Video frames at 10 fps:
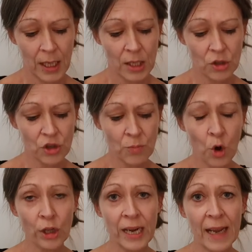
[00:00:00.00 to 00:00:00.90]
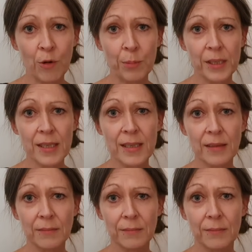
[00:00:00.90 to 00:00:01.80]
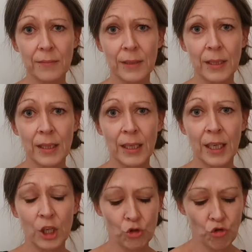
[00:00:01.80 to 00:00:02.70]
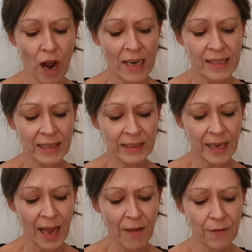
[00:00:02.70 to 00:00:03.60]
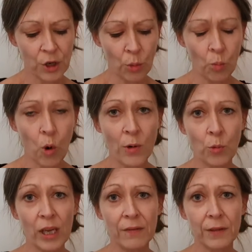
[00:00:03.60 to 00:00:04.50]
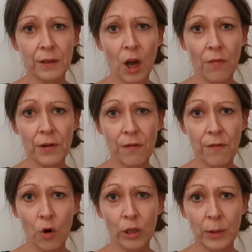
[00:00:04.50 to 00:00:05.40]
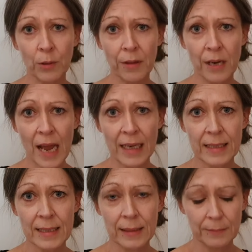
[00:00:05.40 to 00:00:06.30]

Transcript: Small and helpless, rising to heaven on one wave of love and falling with the next.